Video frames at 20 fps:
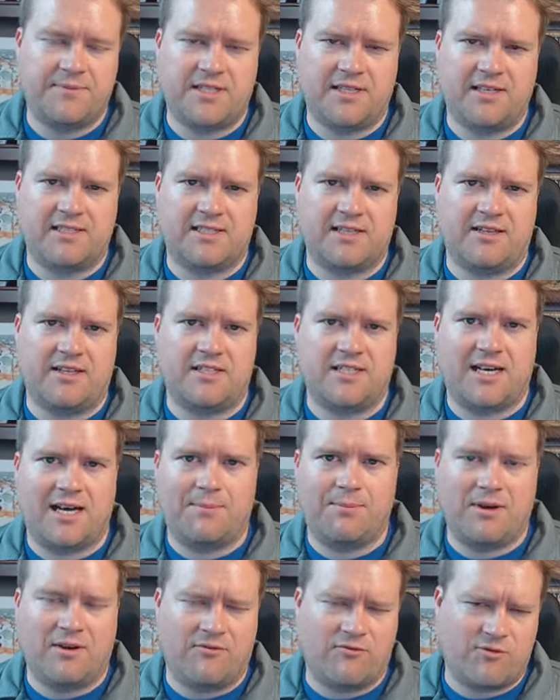It gets on the
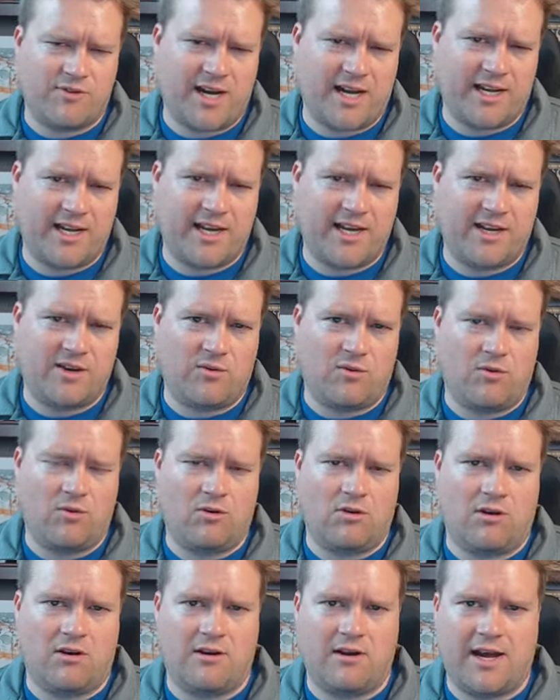top of Reddit
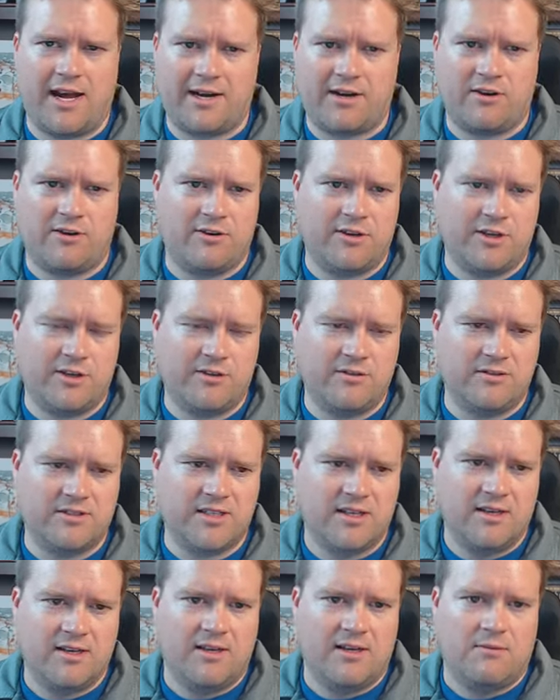or Hacker News
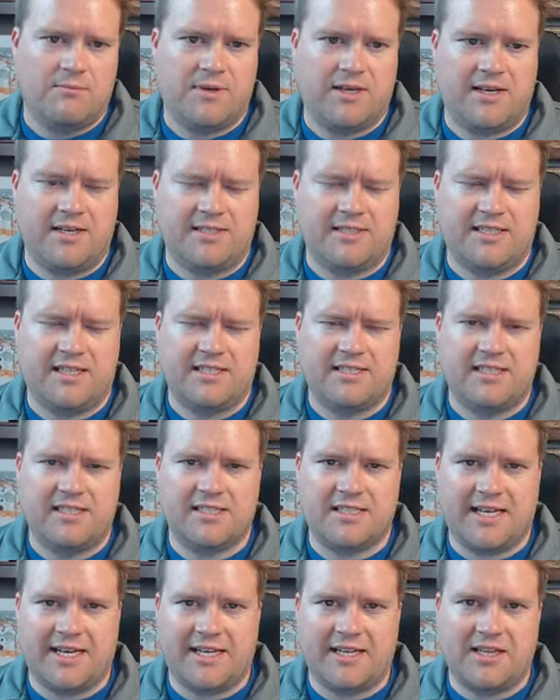because this
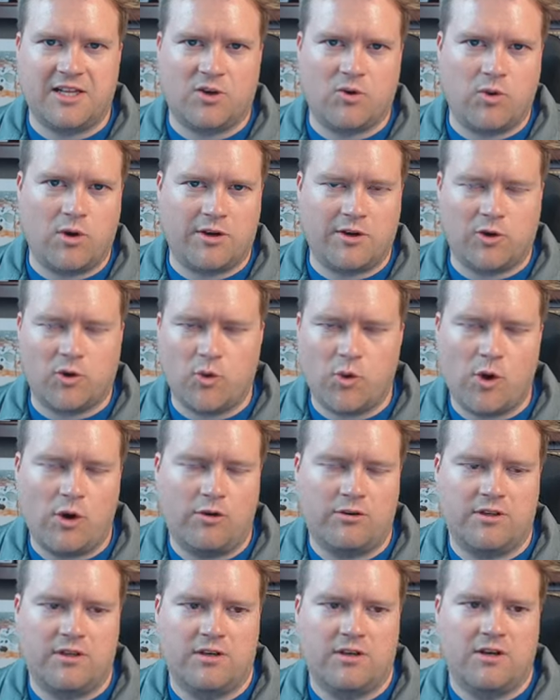is like the quote
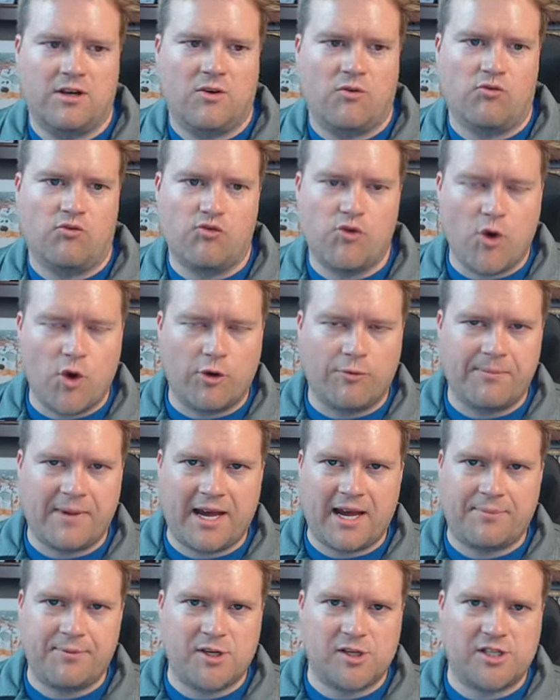unquote
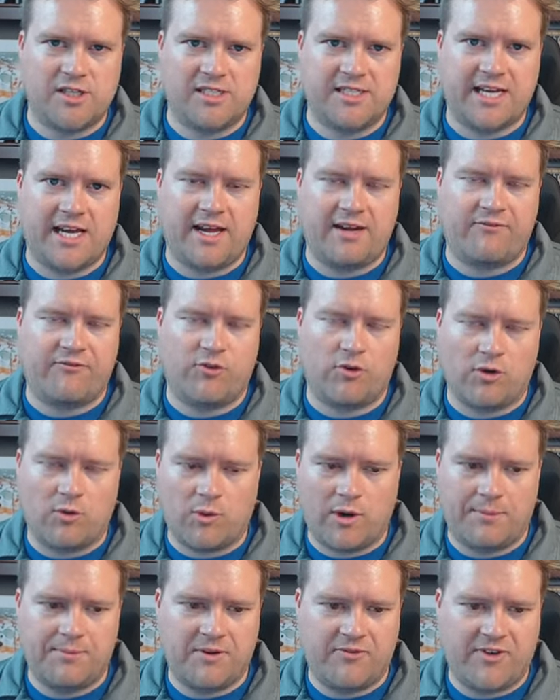roadmap you should take for a
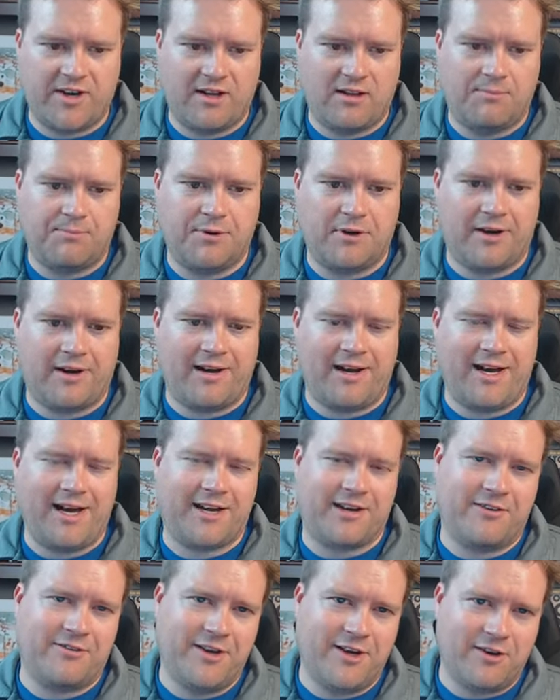web developer. I
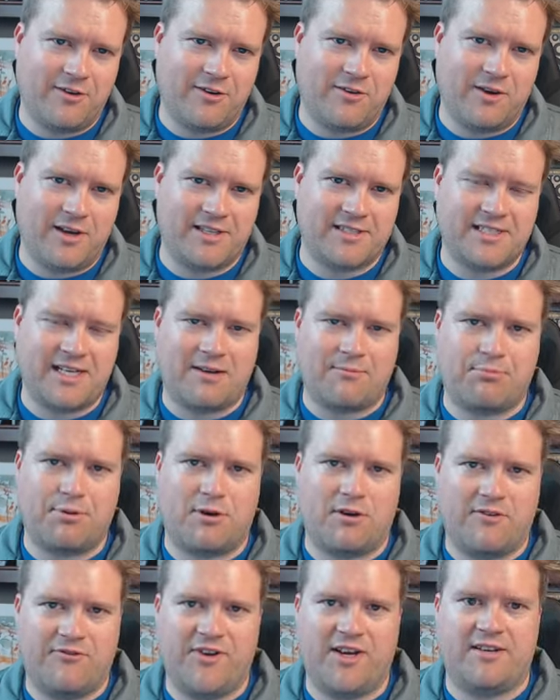don't know. It's not
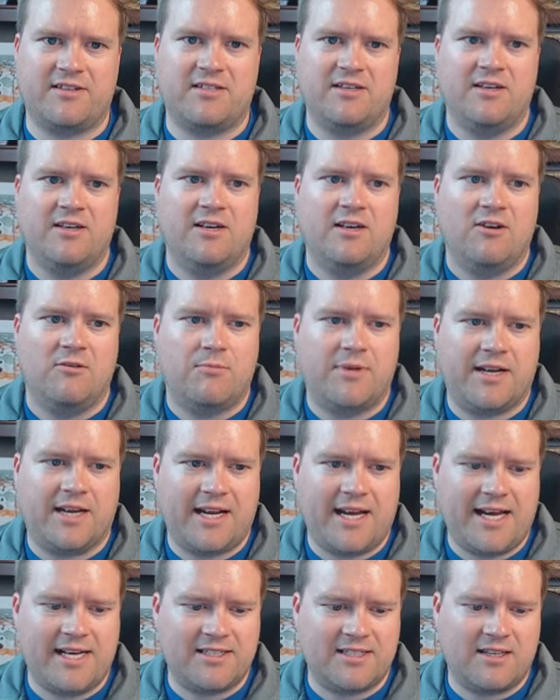perfect, but it
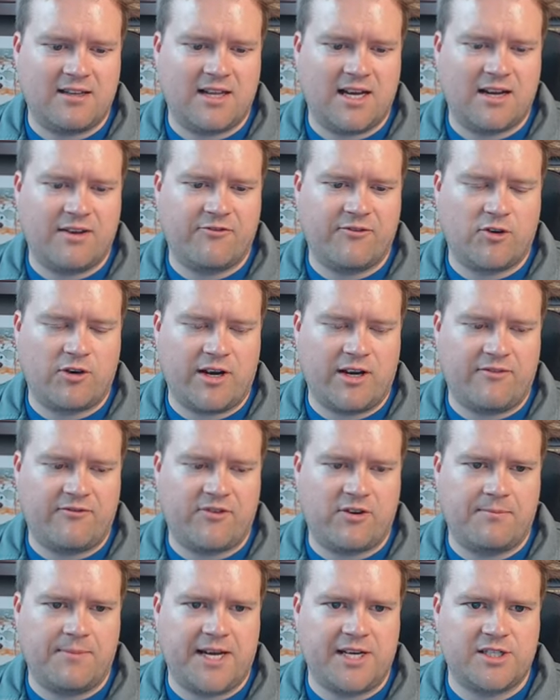has a lot of great
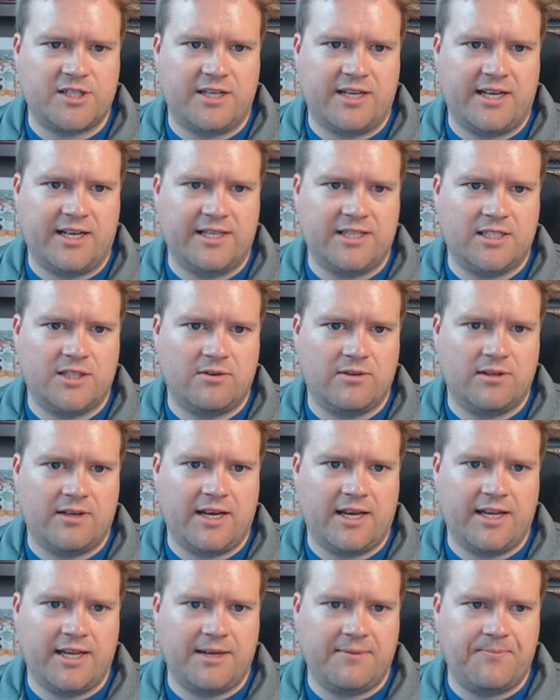information into it
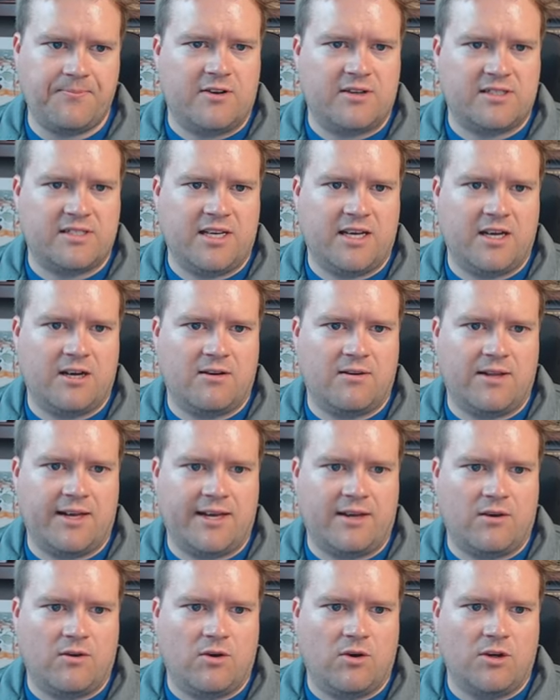in it. You can see here
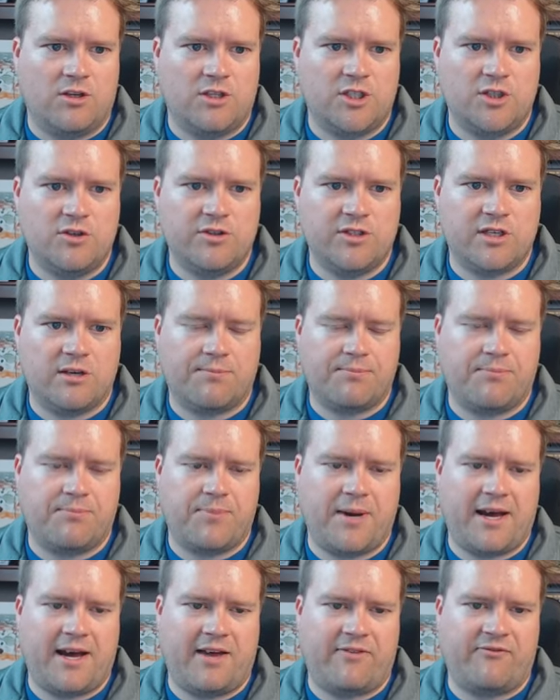like choose your
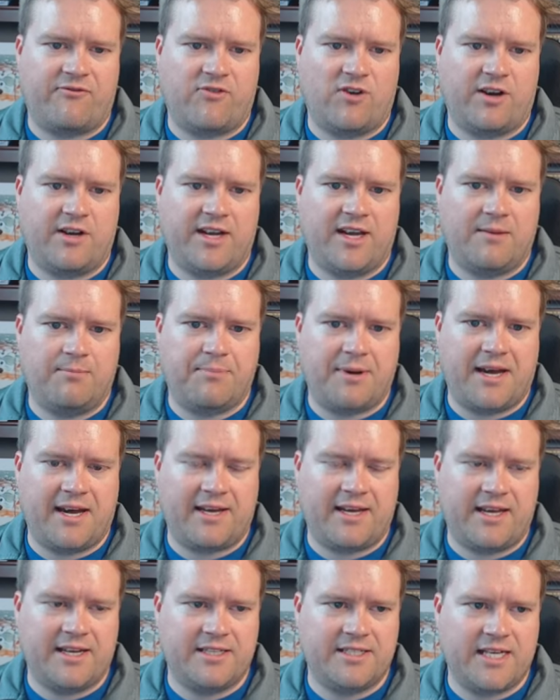path, front end,
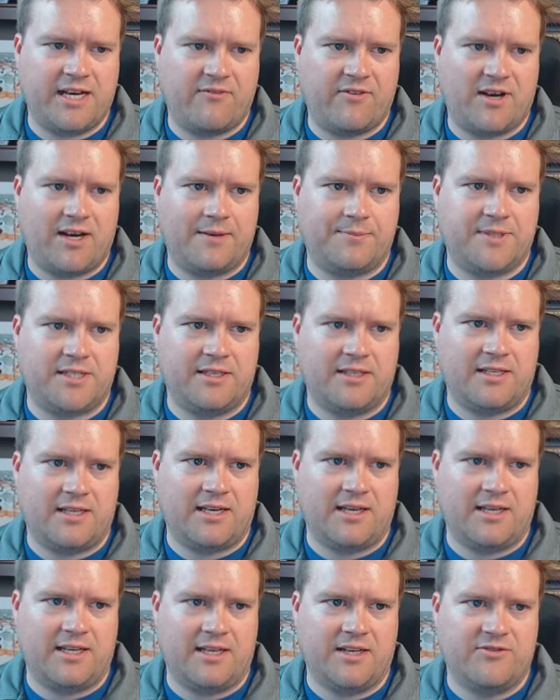back end, DevOps, and it
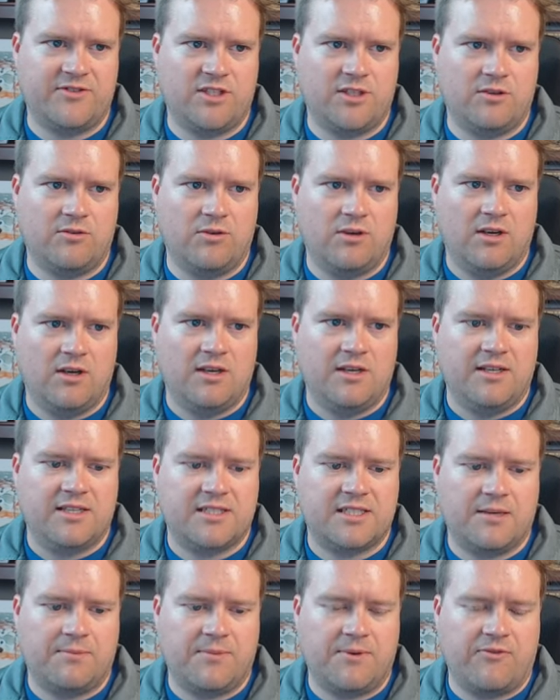kind of gives you
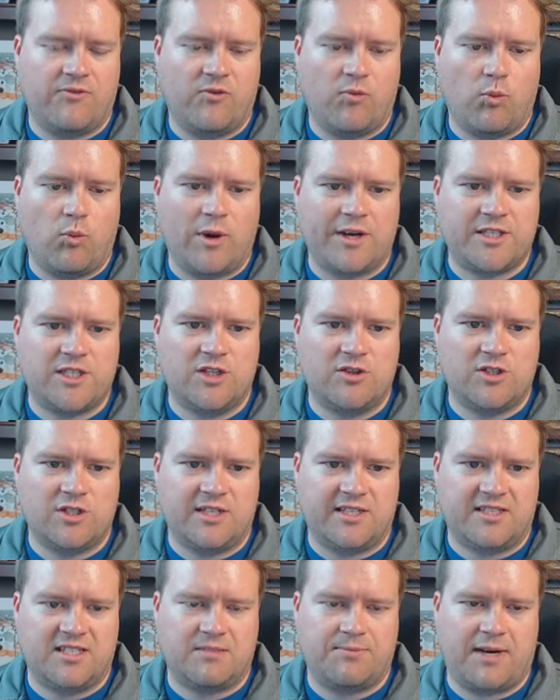some of what you
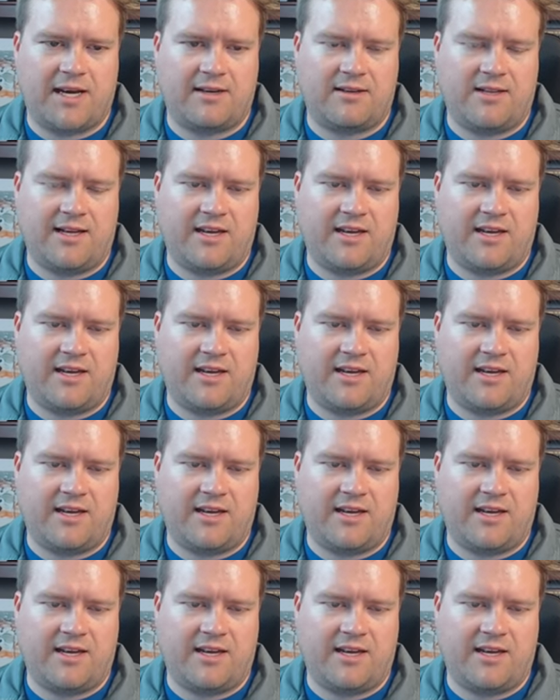should expect.